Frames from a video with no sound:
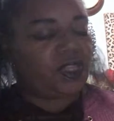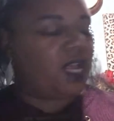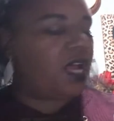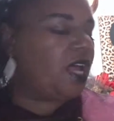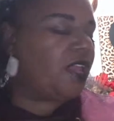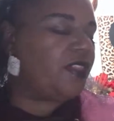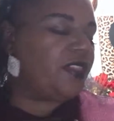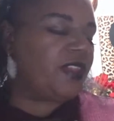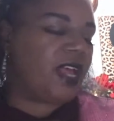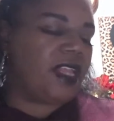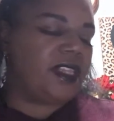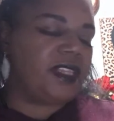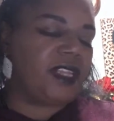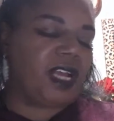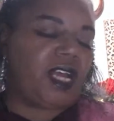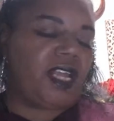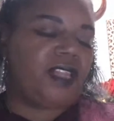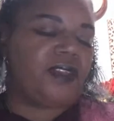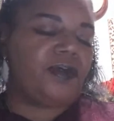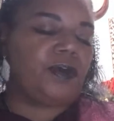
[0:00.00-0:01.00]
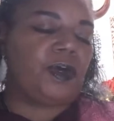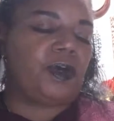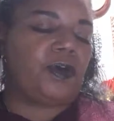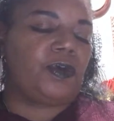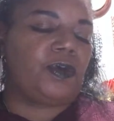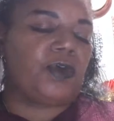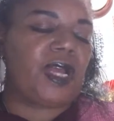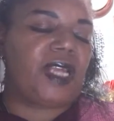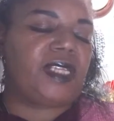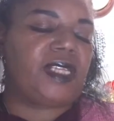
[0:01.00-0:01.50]
the other the other
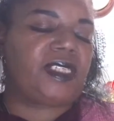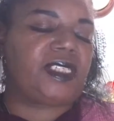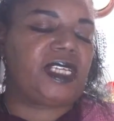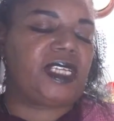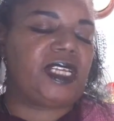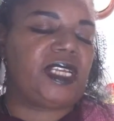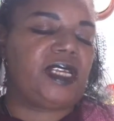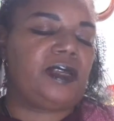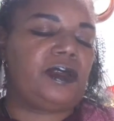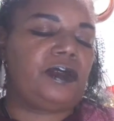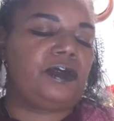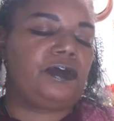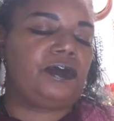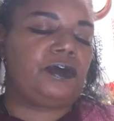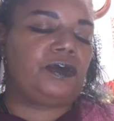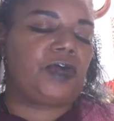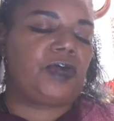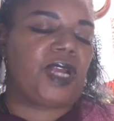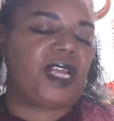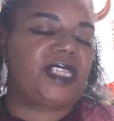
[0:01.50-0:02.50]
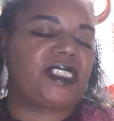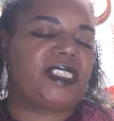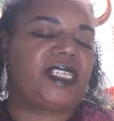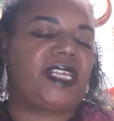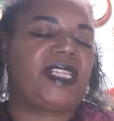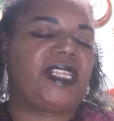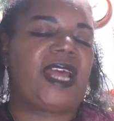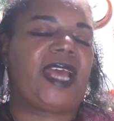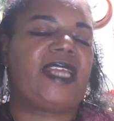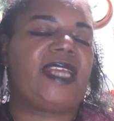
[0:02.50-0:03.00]
one where I seen where I
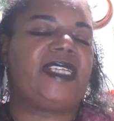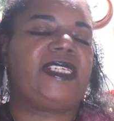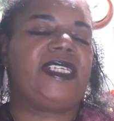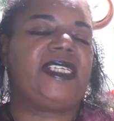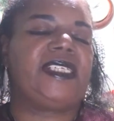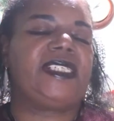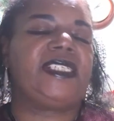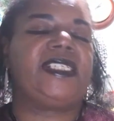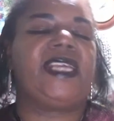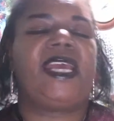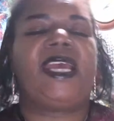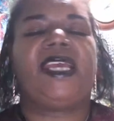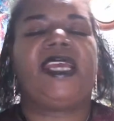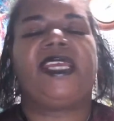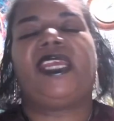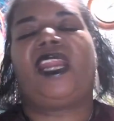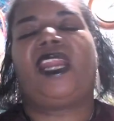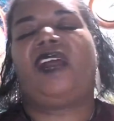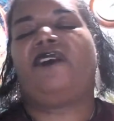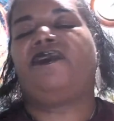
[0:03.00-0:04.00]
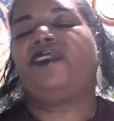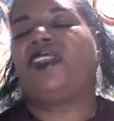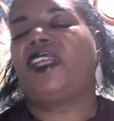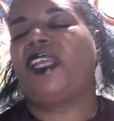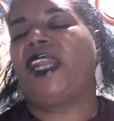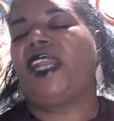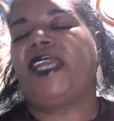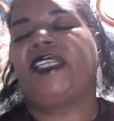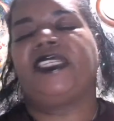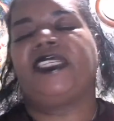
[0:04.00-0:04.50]
said the idea is dead, get off of
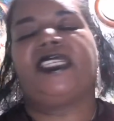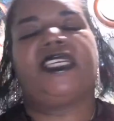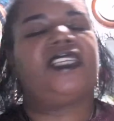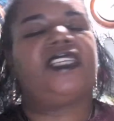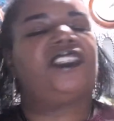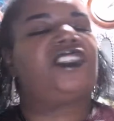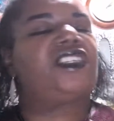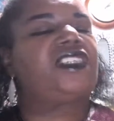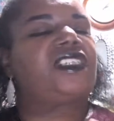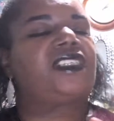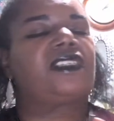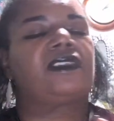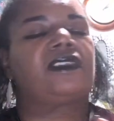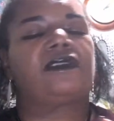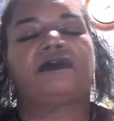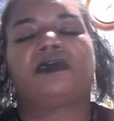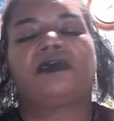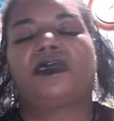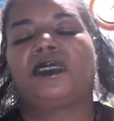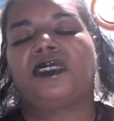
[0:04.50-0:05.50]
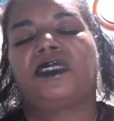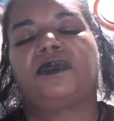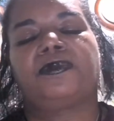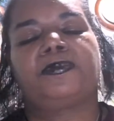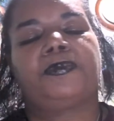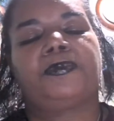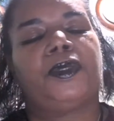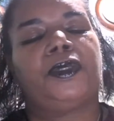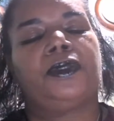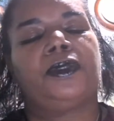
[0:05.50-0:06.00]
that idea, just
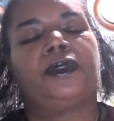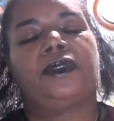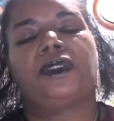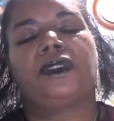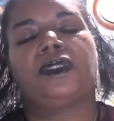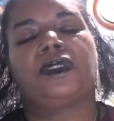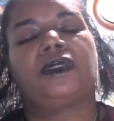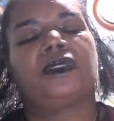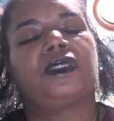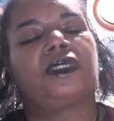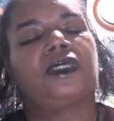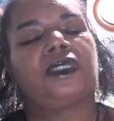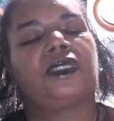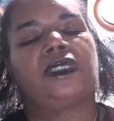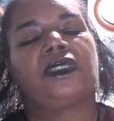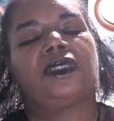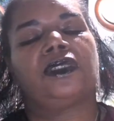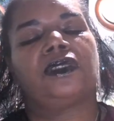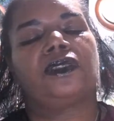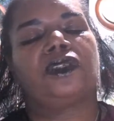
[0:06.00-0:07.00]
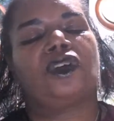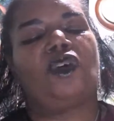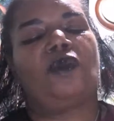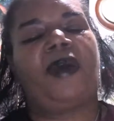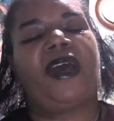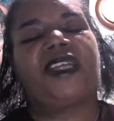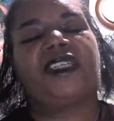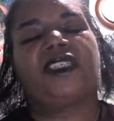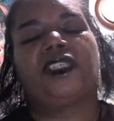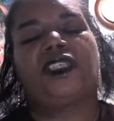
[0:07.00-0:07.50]
put go
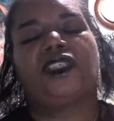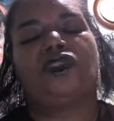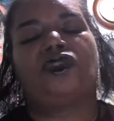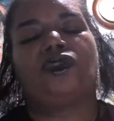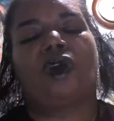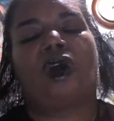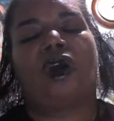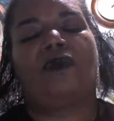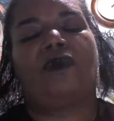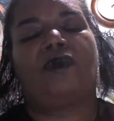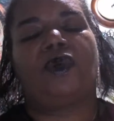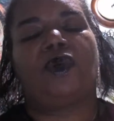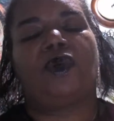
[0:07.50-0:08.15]
back to the drawing